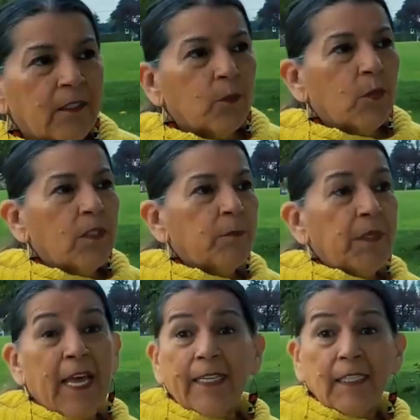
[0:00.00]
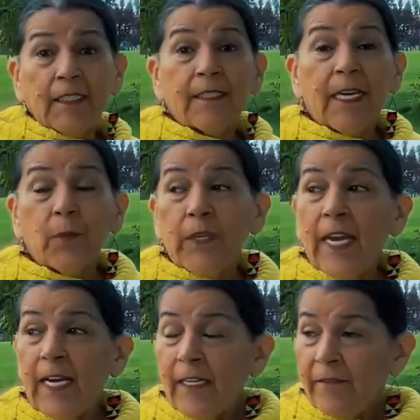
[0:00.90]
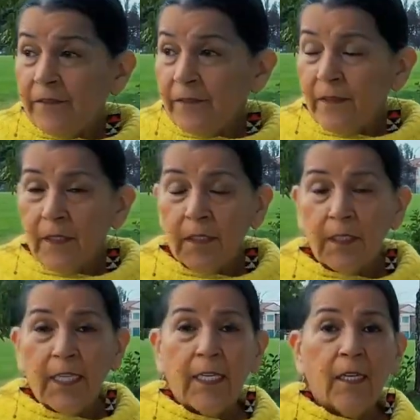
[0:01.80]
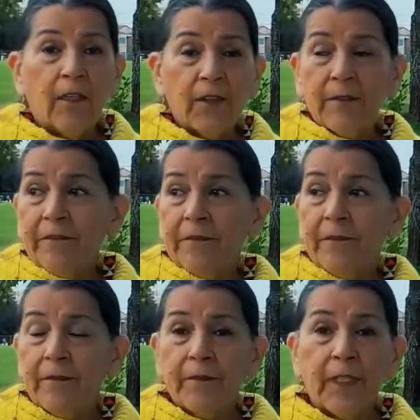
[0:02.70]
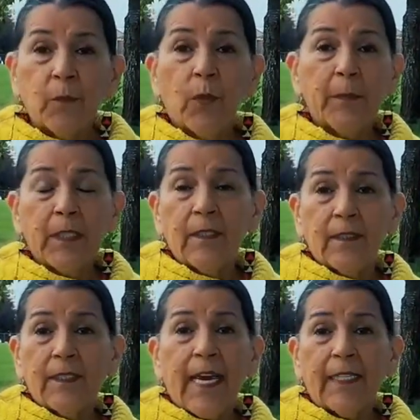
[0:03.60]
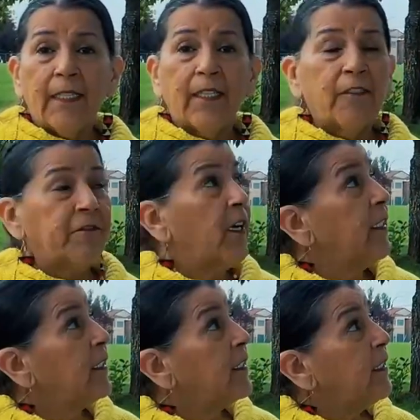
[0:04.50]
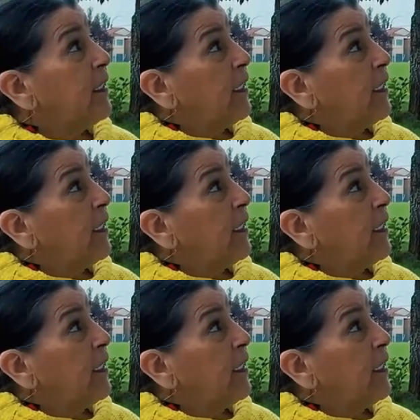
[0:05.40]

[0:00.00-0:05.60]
the wool blankets that we have lit on the woman standing in the front,